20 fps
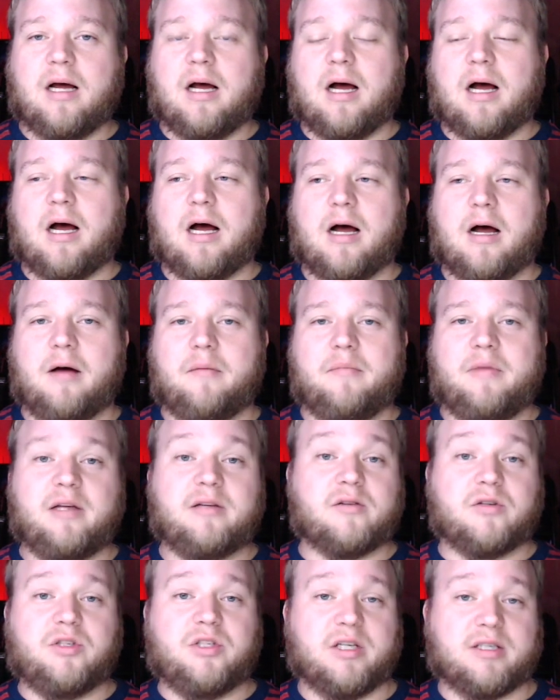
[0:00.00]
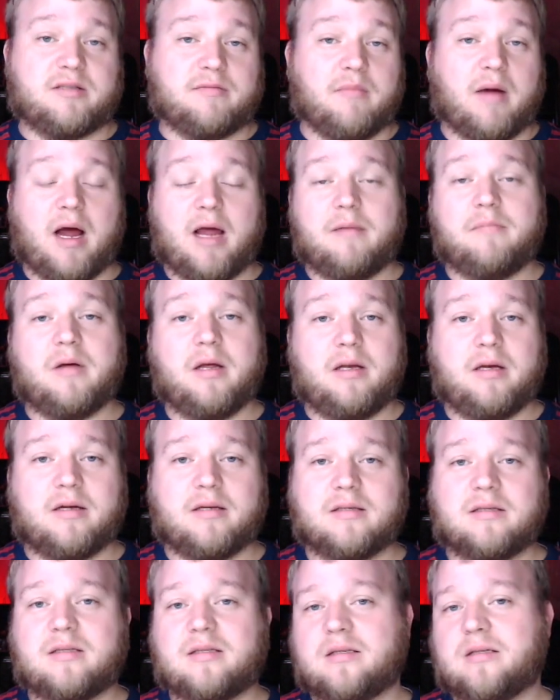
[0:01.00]
These are just my
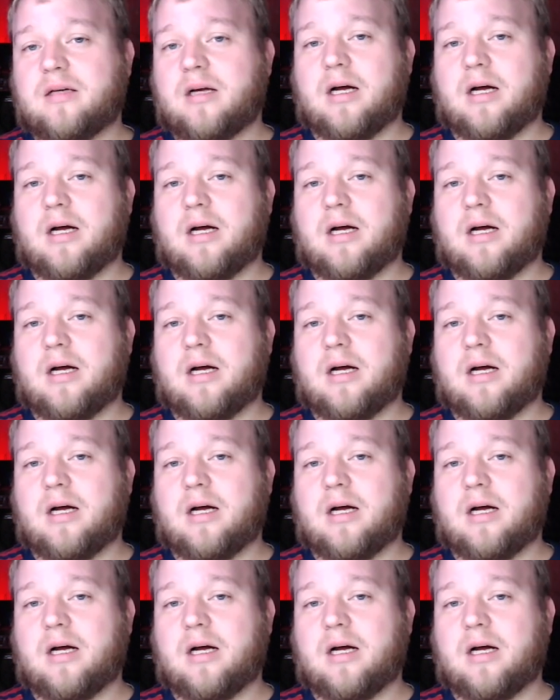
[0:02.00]
opinions.